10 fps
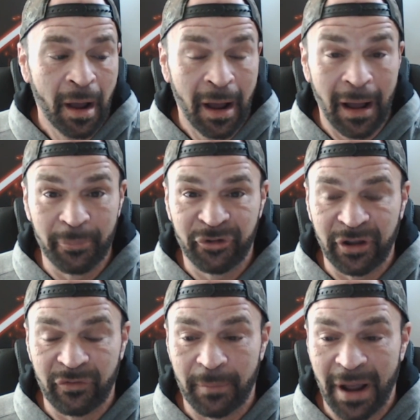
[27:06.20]
I'm
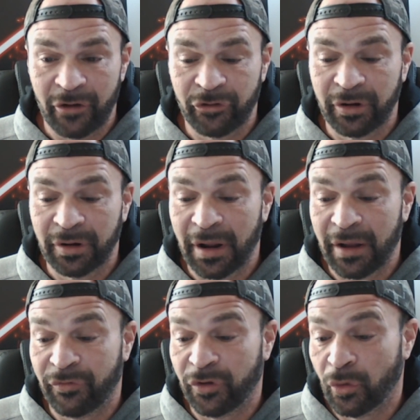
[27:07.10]
Stephen Bastian.
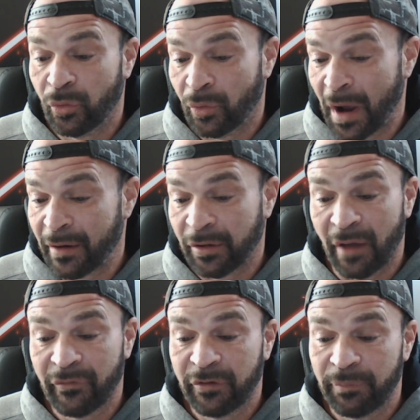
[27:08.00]
I'd
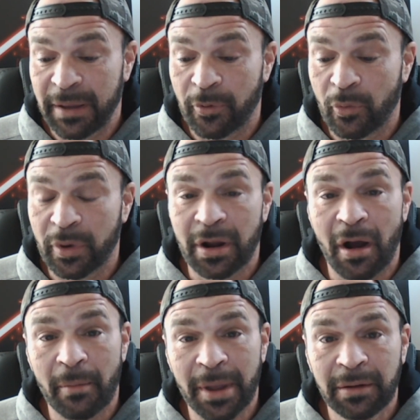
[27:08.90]
love it if people would
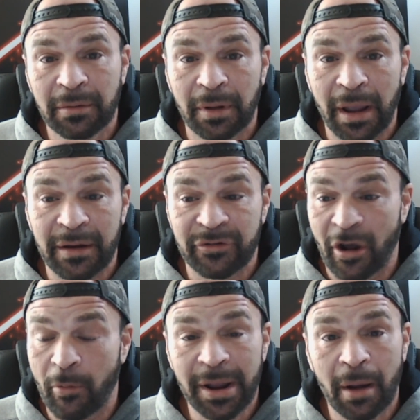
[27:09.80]
comment and
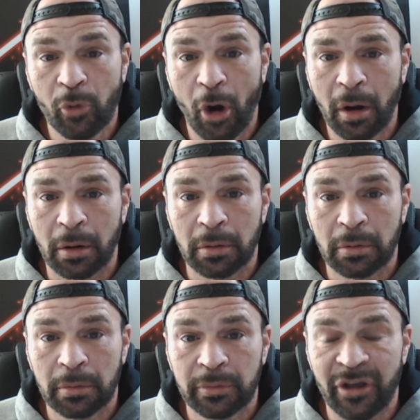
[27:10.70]
tell me I'm wrong.
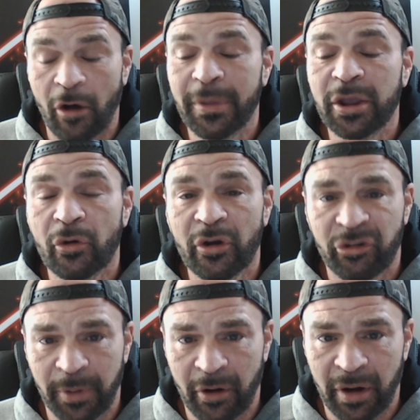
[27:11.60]
Tell me your
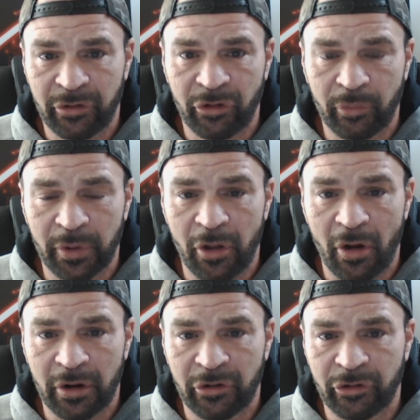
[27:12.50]
experiences with
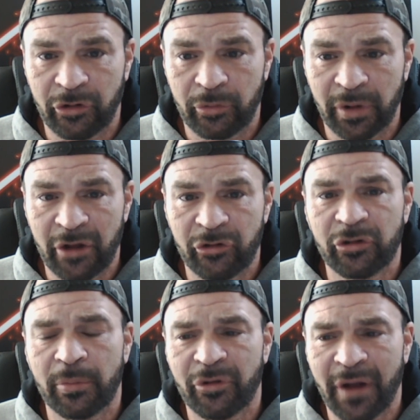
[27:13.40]
long distance
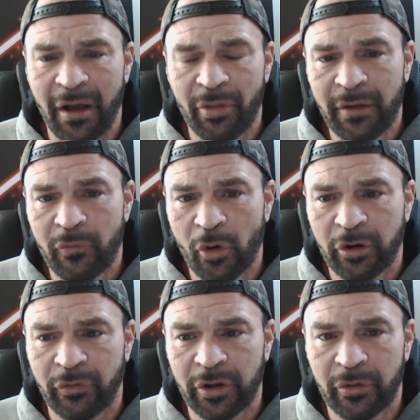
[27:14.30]
relationships and how they've worked
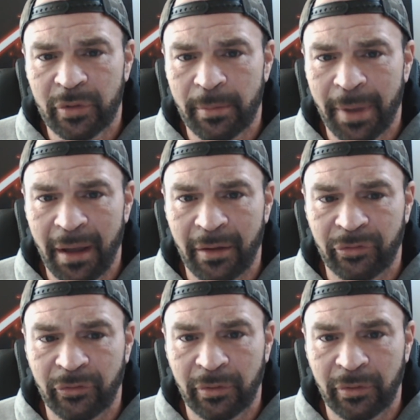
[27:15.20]
for you in the past.